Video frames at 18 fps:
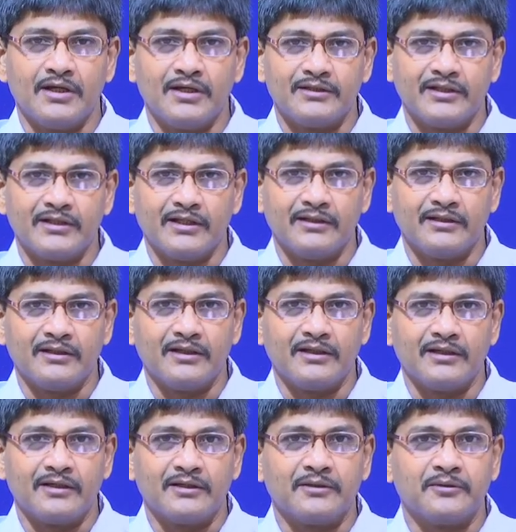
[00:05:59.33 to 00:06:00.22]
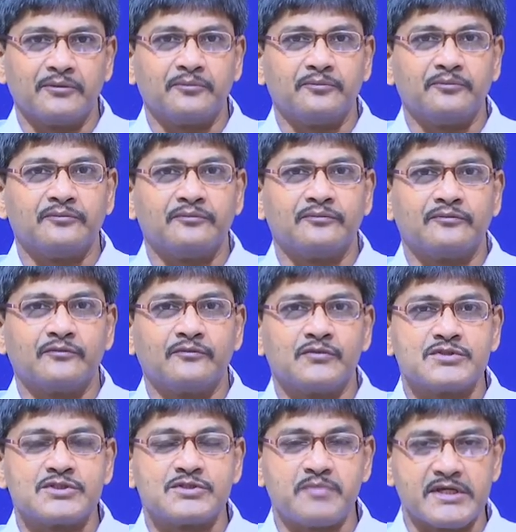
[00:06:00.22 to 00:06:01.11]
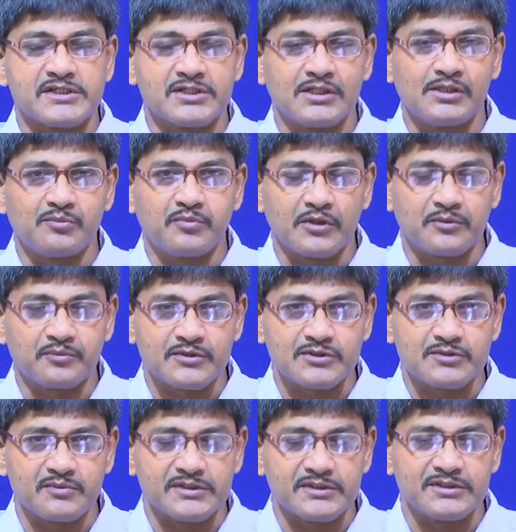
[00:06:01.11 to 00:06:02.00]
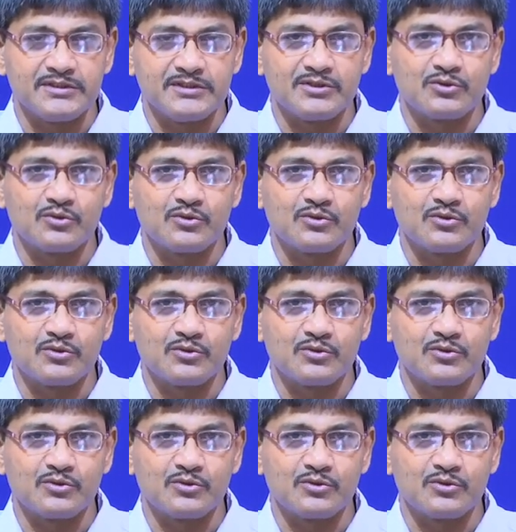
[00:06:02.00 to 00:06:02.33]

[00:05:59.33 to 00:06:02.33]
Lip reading: then special purpose machine